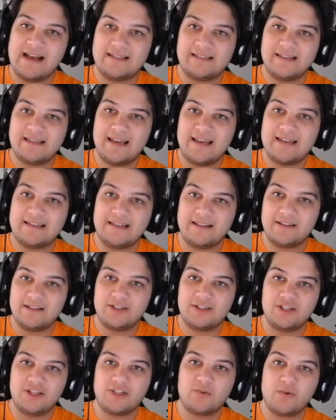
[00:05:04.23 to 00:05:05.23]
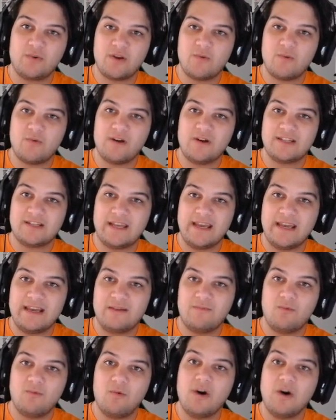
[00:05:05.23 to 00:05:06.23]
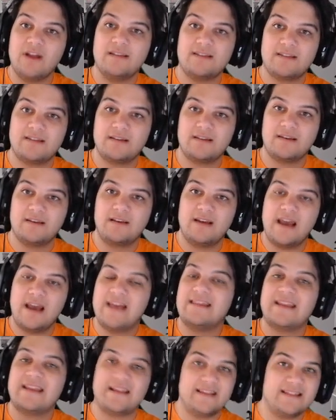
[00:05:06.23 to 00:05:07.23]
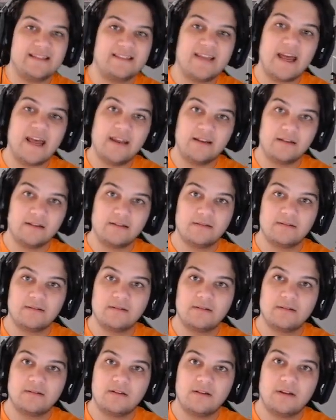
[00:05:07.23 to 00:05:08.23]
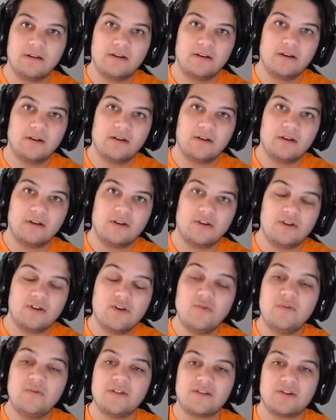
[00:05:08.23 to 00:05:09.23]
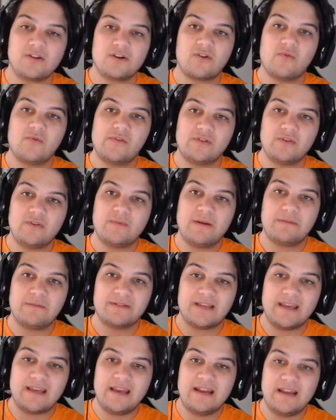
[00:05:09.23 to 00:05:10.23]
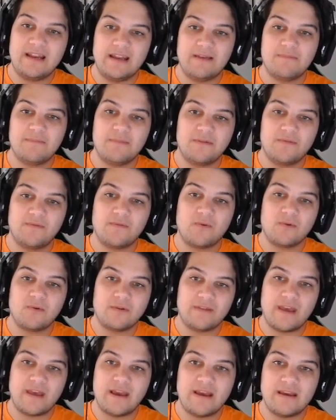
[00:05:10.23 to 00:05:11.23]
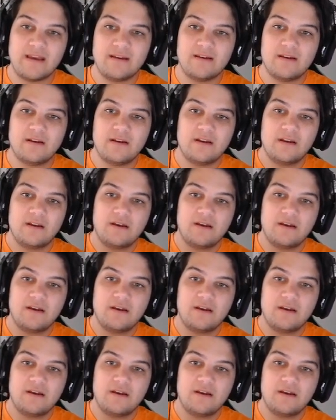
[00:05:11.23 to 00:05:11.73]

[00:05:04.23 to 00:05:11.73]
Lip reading: has to get to this G21 to hit him once, and then he's dead. Units are going to be able to hit him before they...